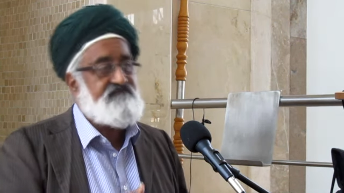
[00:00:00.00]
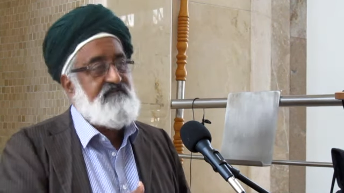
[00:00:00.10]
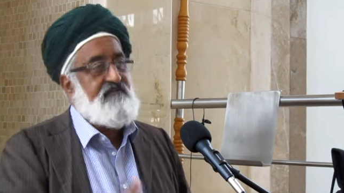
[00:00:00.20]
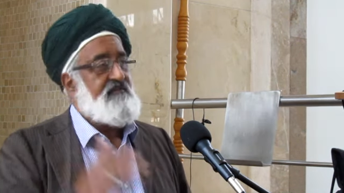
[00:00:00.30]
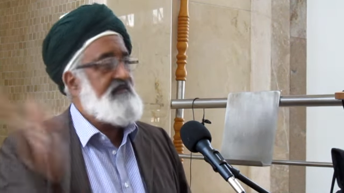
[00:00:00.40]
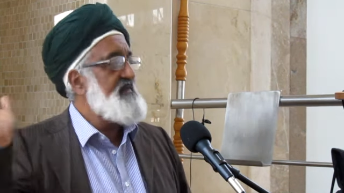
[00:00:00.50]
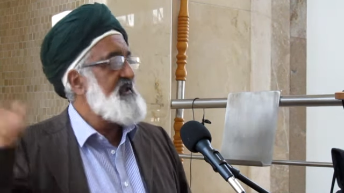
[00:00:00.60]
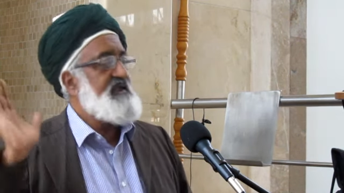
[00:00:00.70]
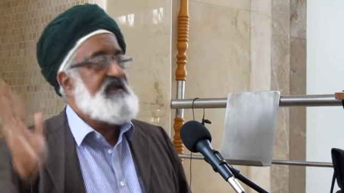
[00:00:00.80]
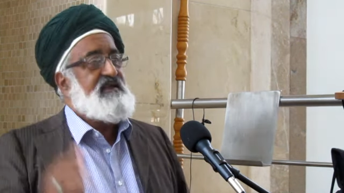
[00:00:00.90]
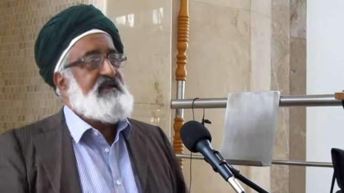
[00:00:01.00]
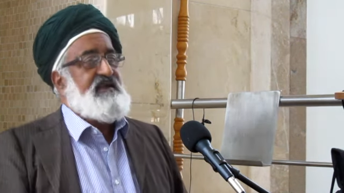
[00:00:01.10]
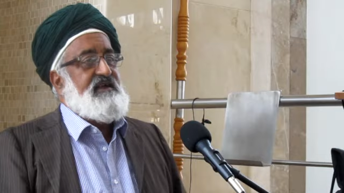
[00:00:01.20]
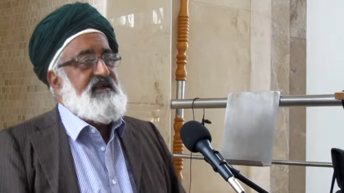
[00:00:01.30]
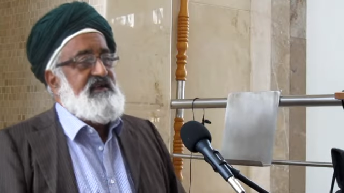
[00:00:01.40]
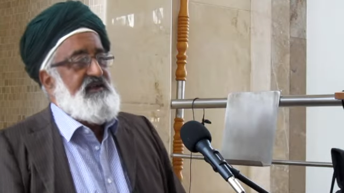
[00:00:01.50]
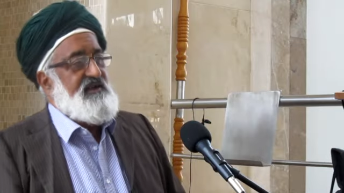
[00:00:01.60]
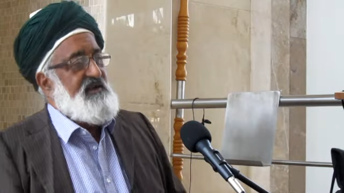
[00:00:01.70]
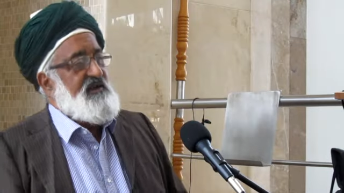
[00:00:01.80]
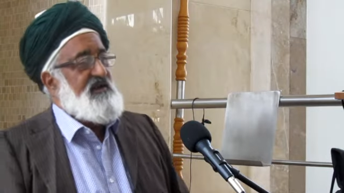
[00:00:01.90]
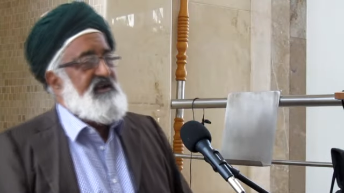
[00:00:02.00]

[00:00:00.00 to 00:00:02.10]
No one is speaking in this clip.